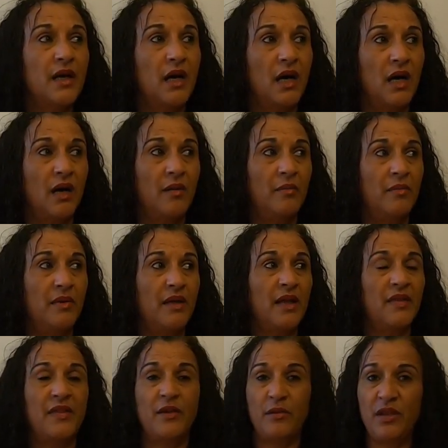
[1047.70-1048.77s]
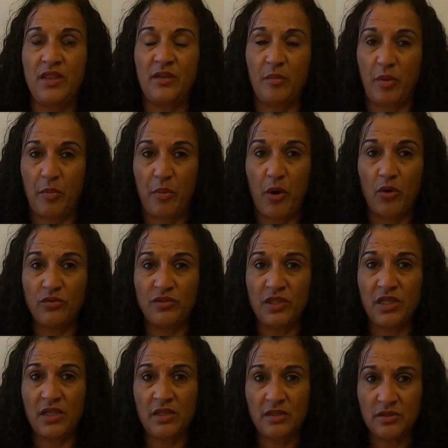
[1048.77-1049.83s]
and they're either
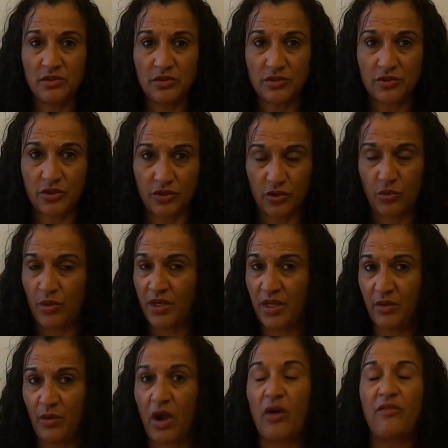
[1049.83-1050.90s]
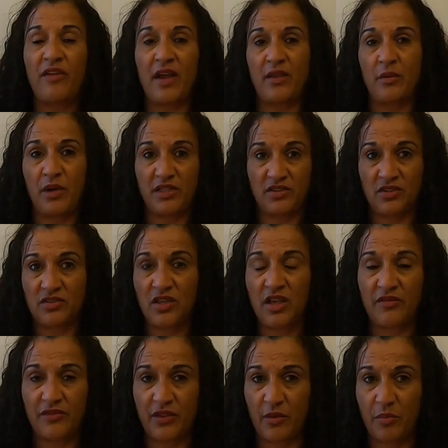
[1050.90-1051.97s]
proposing to do any evaluations,
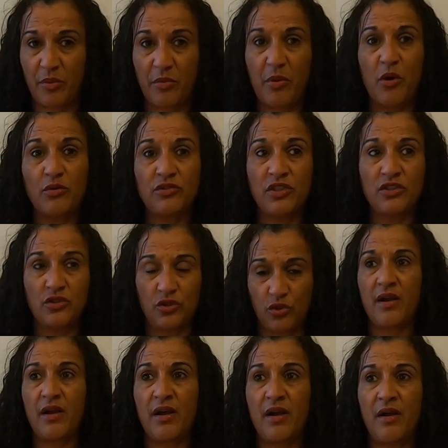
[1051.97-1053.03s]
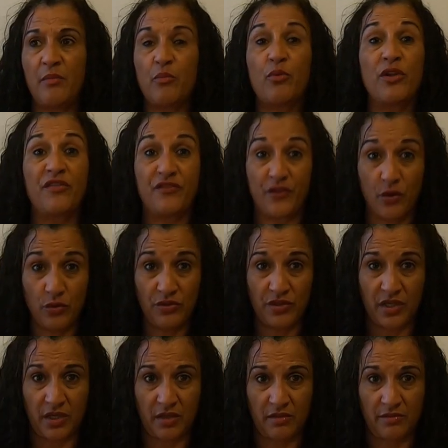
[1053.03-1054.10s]
if they're proposing to do
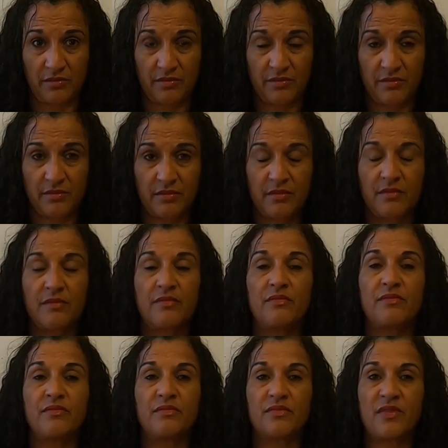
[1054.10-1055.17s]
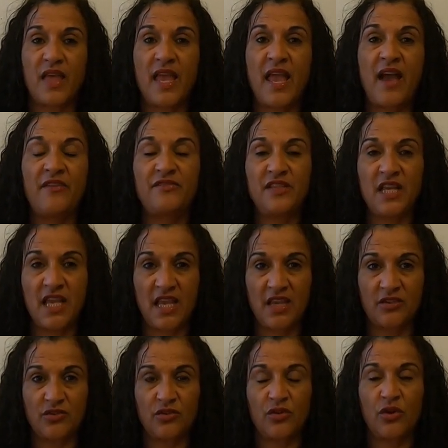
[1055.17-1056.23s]
refusing, they have to
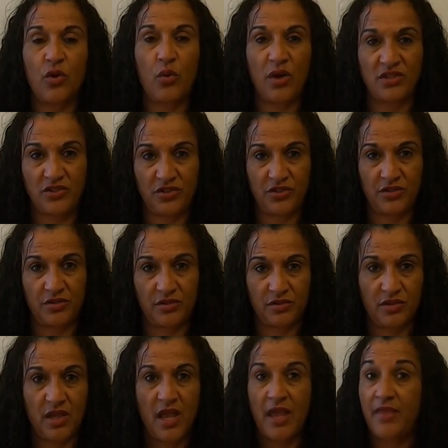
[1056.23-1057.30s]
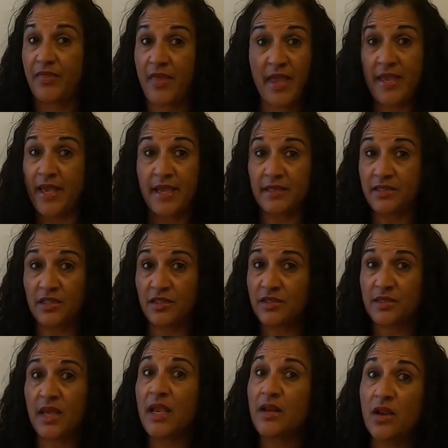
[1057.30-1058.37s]
answer questions. They can't just
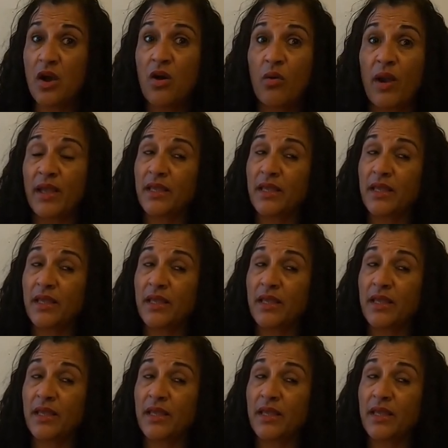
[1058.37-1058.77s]
say no. I